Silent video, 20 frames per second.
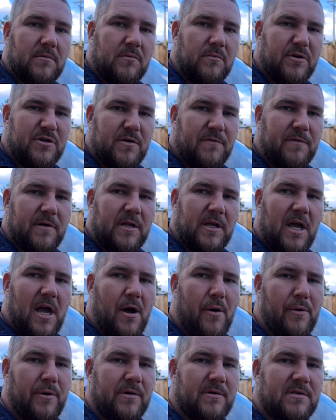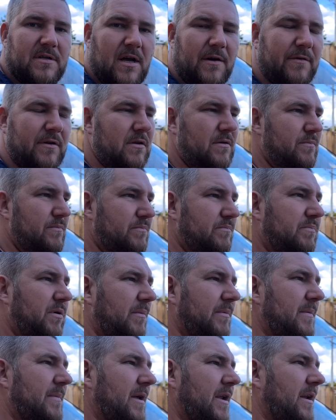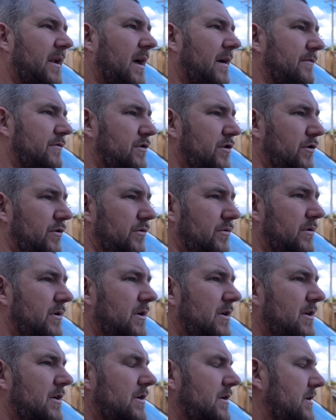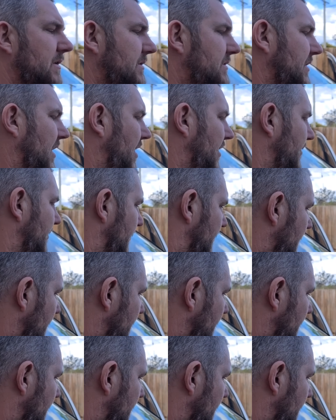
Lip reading: when you're videoing and stuff, it's probably better to have two. So